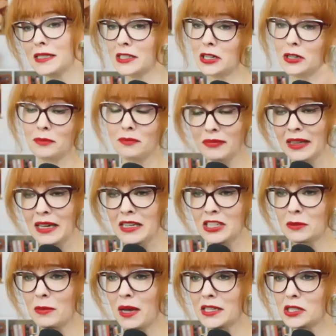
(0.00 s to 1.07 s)
So
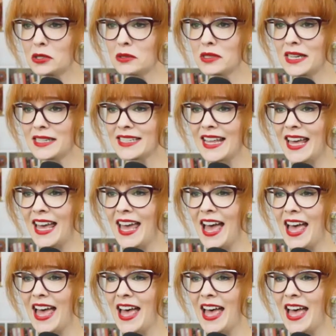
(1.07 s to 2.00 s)
just my 2 cents there.